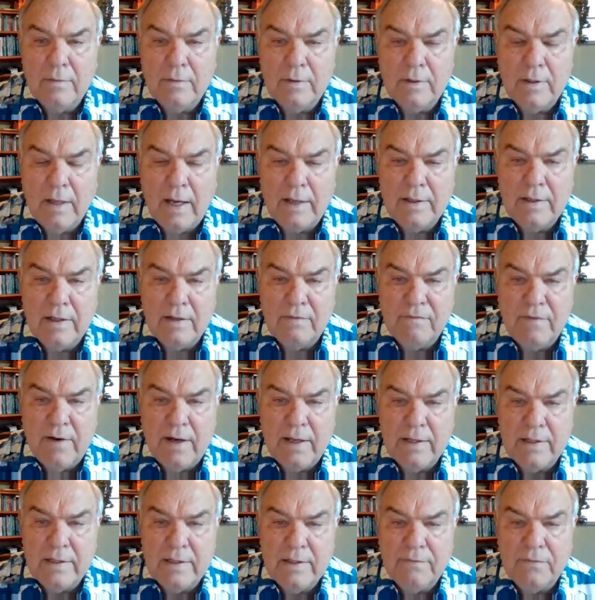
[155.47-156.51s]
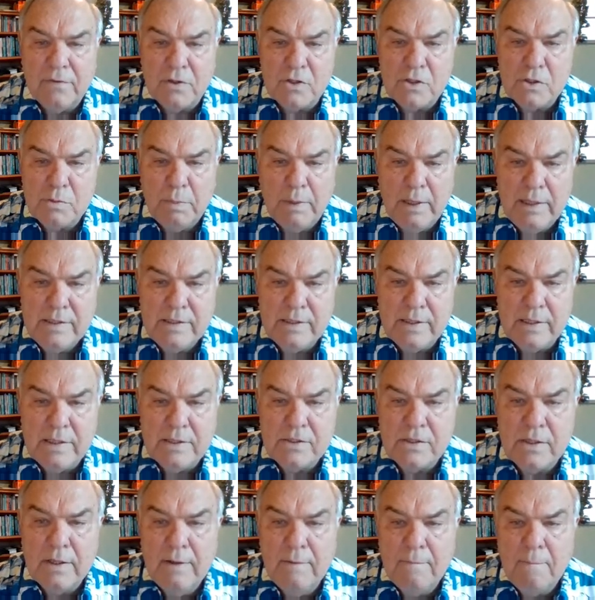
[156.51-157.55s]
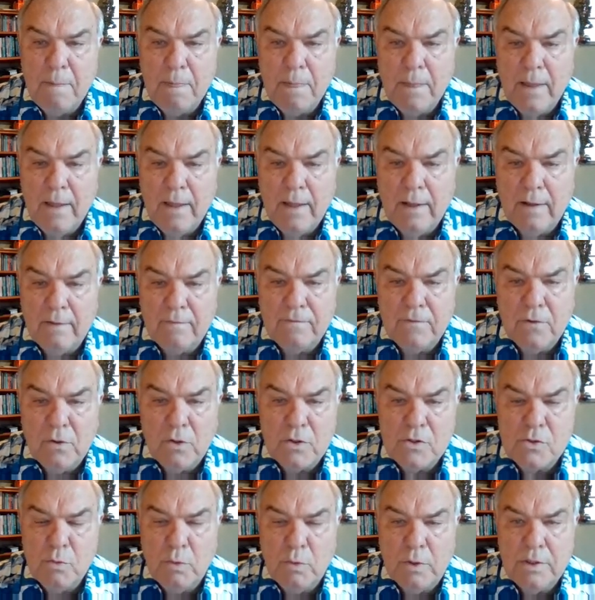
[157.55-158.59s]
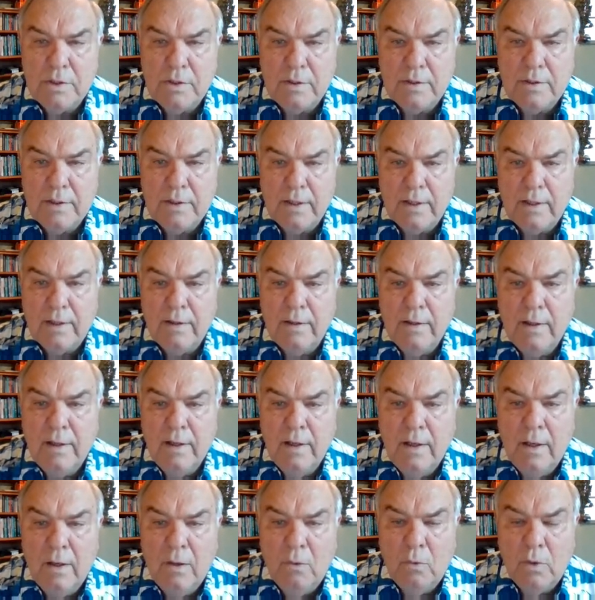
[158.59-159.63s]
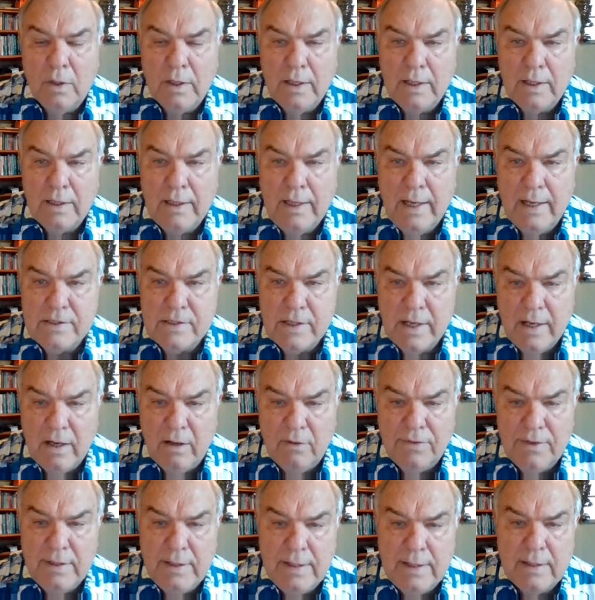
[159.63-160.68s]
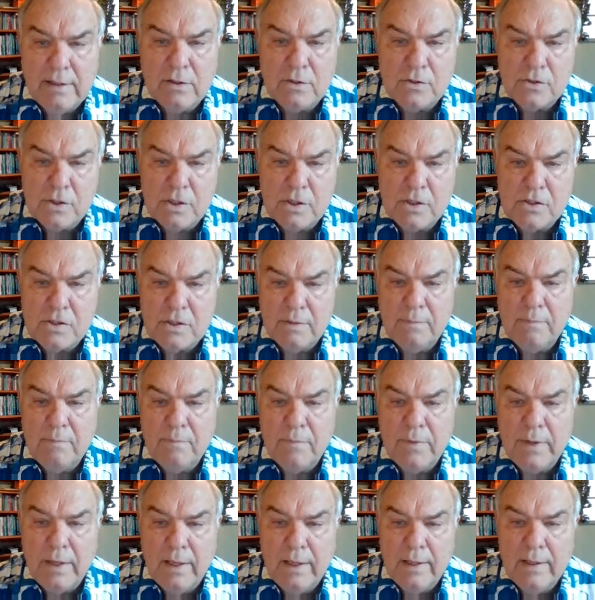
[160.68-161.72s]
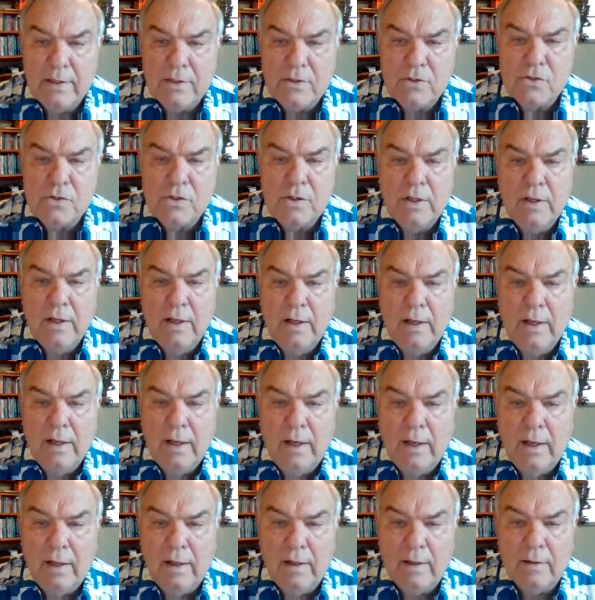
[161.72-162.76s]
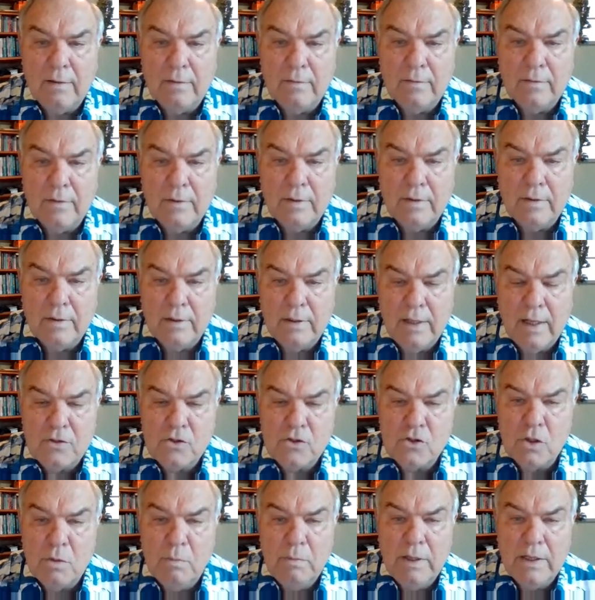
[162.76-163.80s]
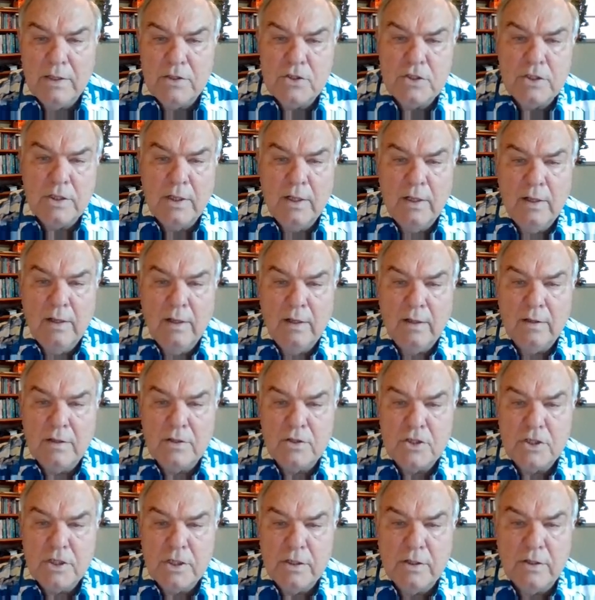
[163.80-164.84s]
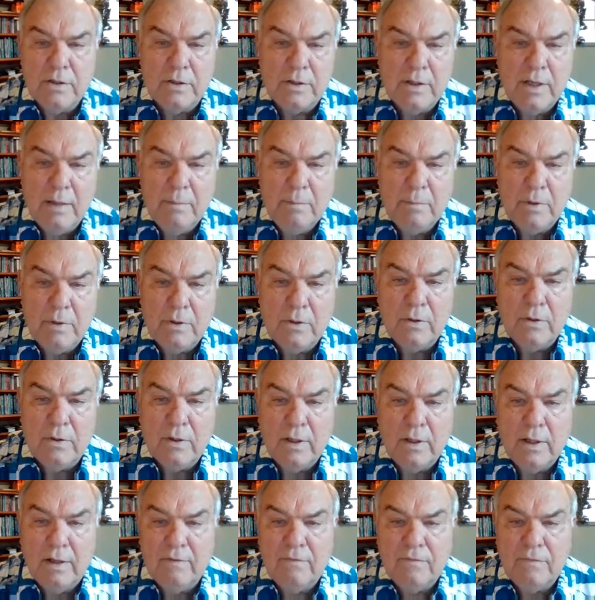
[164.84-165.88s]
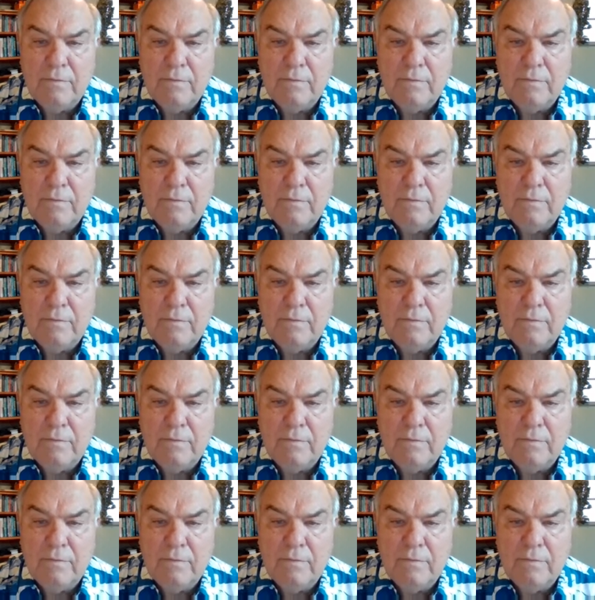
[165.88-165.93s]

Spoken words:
identify the different species. And of course, what indicates a healthy ecosystem is not so much the sheer number of